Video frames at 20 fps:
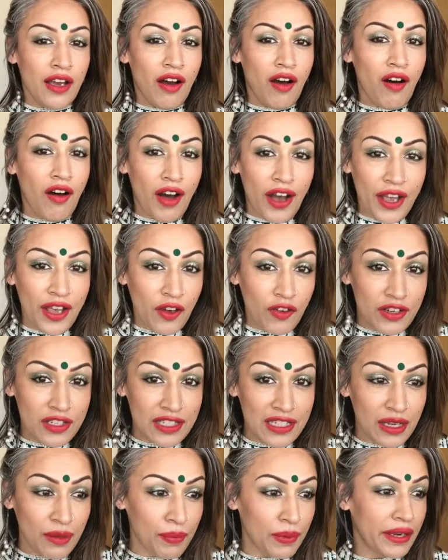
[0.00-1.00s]
I
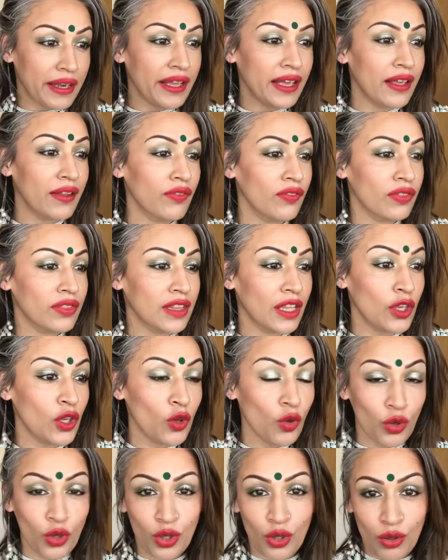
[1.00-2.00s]
honestly believe that
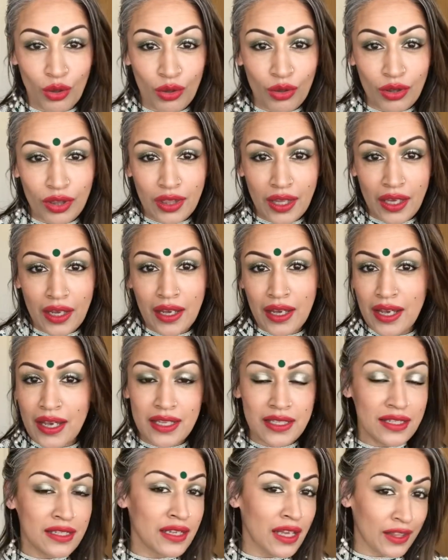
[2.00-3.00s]
your youth is
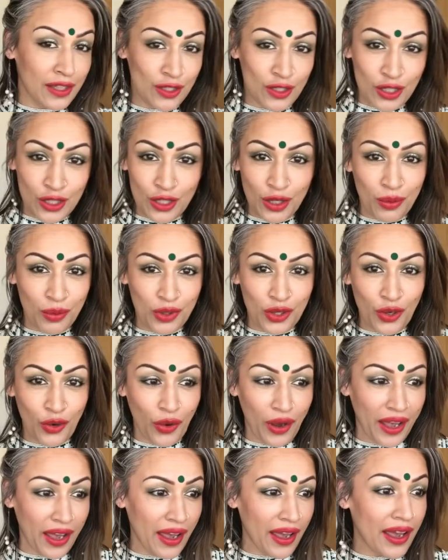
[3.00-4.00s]
nothing to do with your
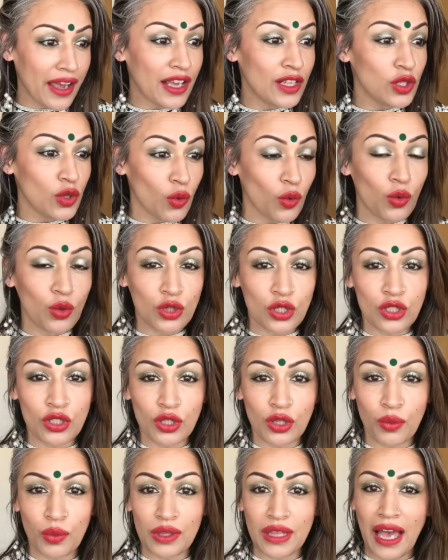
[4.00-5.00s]
hair. It's all to
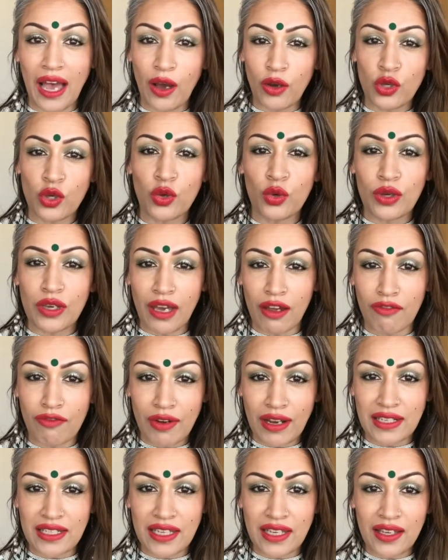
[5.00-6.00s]
do with how you get
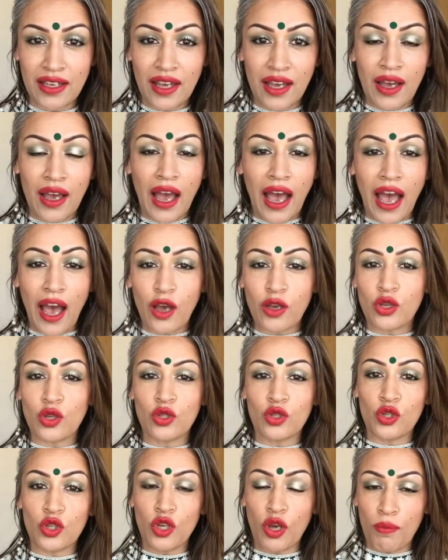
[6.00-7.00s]
ready, how you
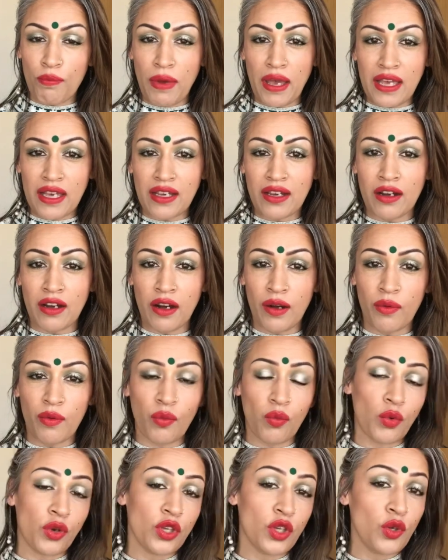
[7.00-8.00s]
do your makeup,
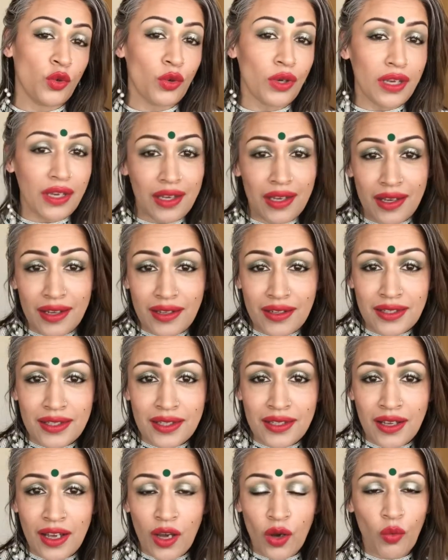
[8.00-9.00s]
what you eat,
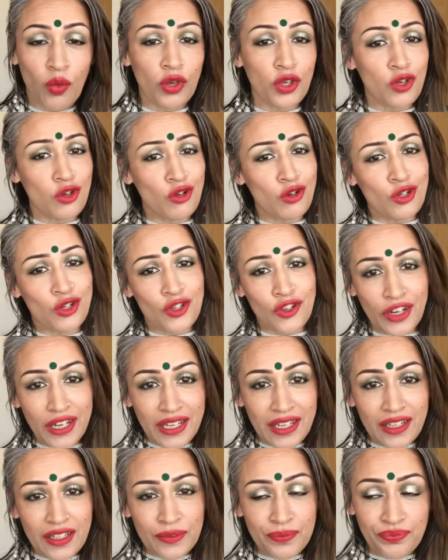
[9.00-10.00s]
what you drink,